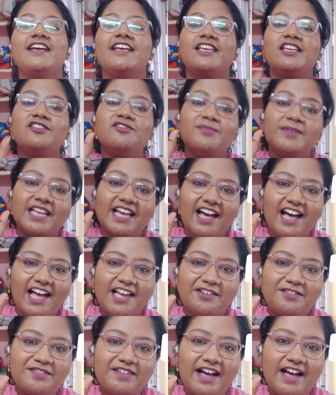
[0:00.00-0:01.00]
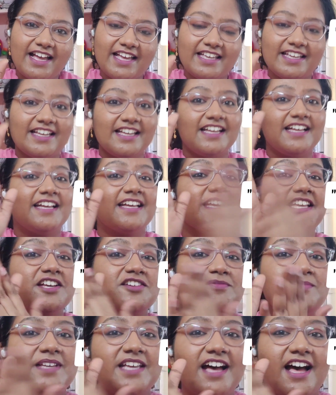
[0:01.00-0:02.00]
Give me a high five,
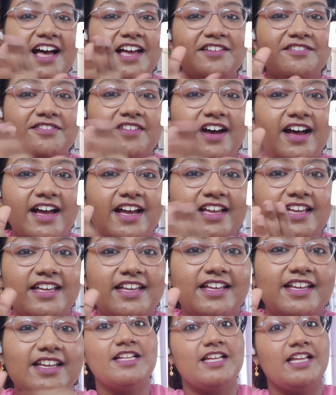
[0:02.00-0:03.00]
give me a high five.